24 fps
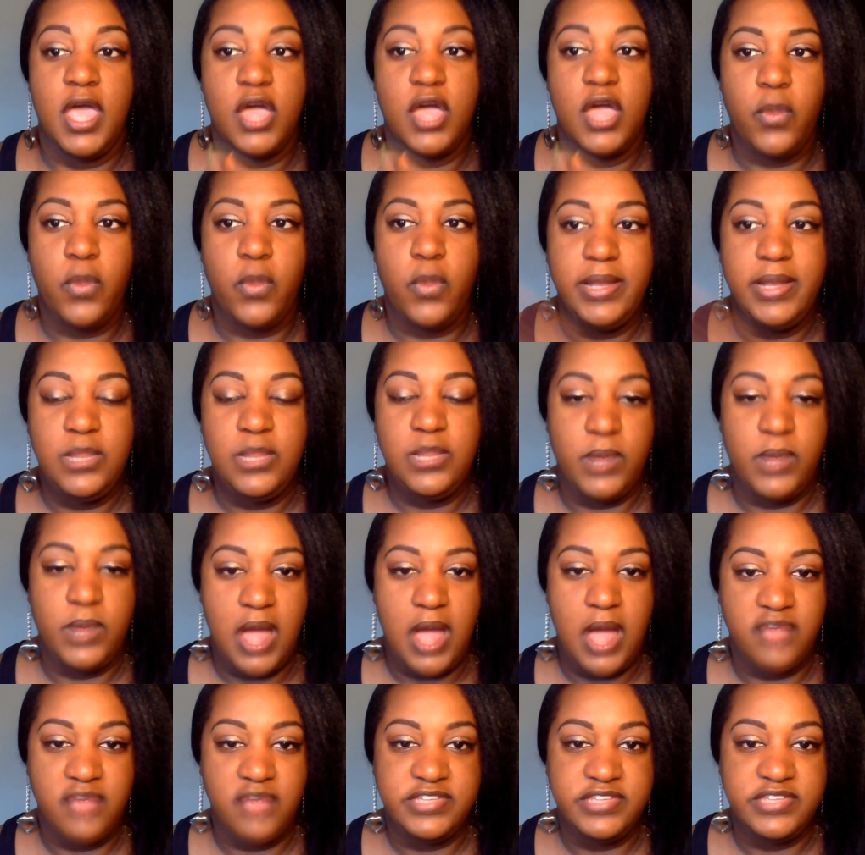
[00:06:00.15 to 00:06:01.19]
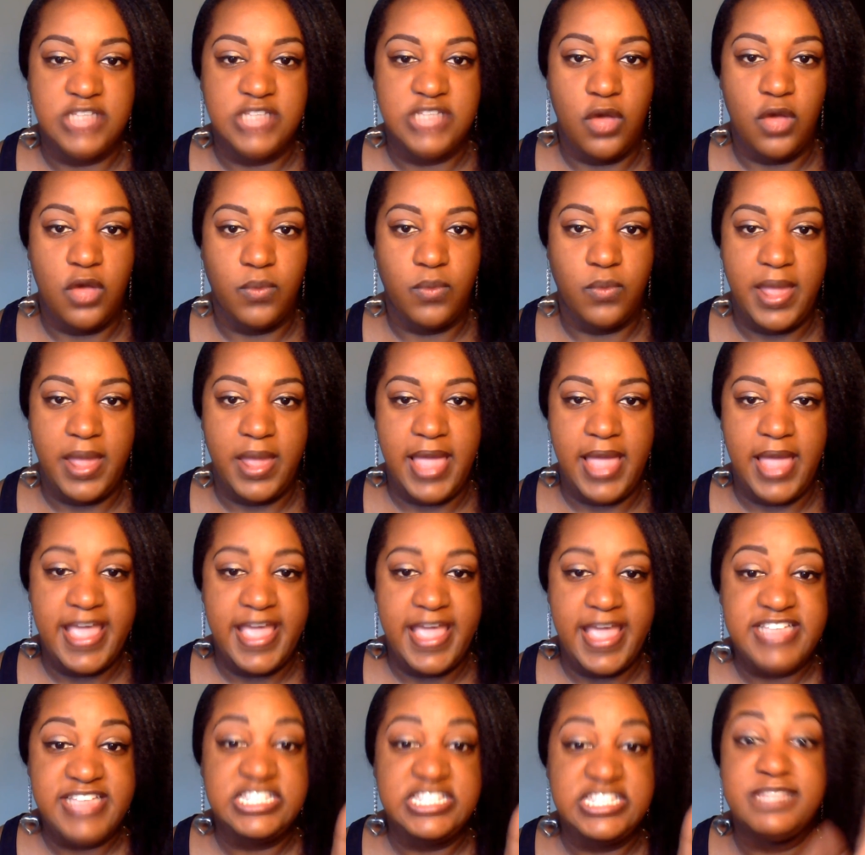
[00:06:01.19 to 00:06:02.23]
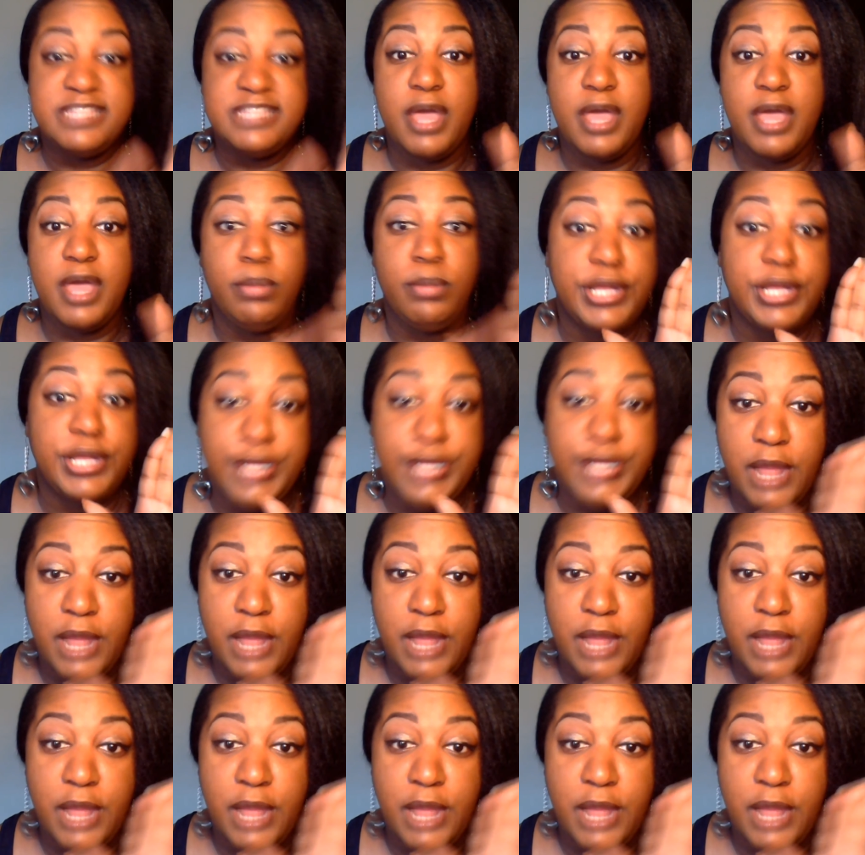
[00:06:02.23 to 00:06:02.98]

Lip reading: Quinlan went off his own way. I guess he smelled blood. I